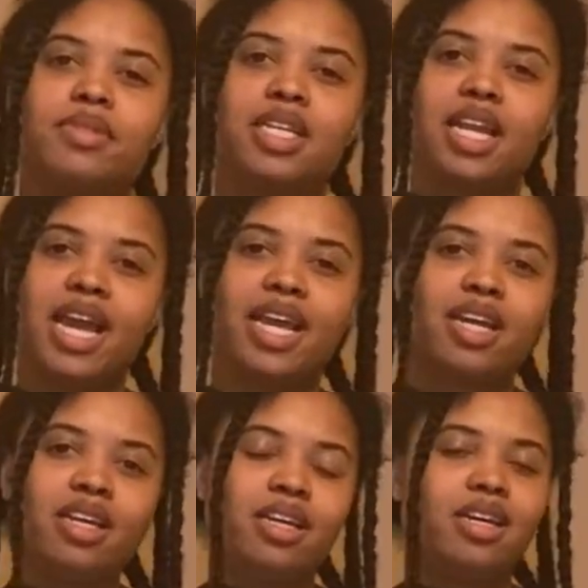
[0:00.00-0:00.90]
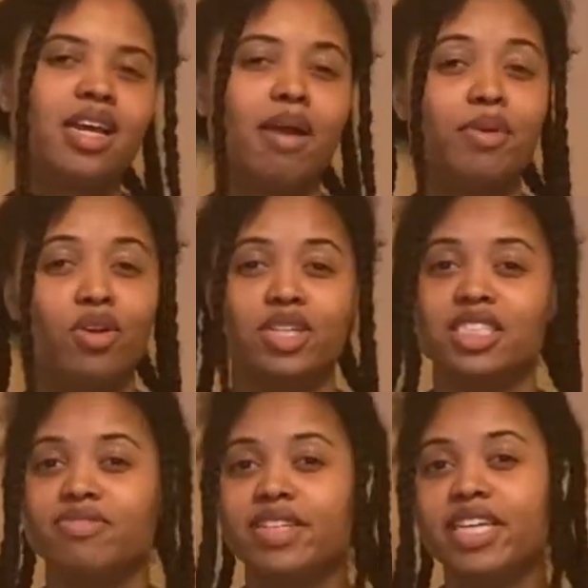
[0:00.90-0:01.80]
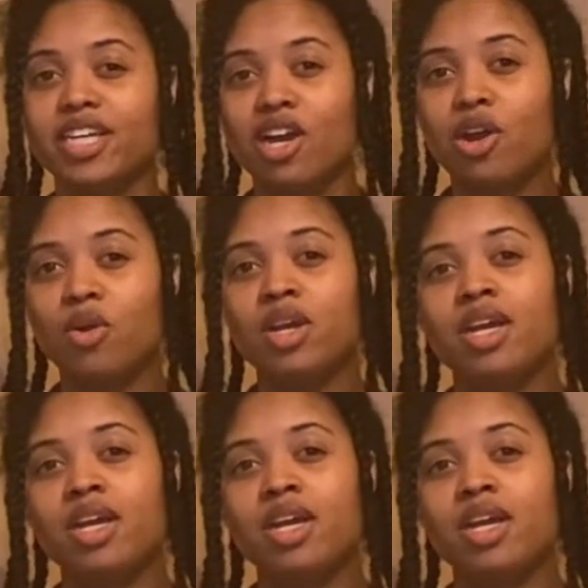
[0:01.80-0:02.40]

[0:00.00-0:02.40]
like, comment on this video.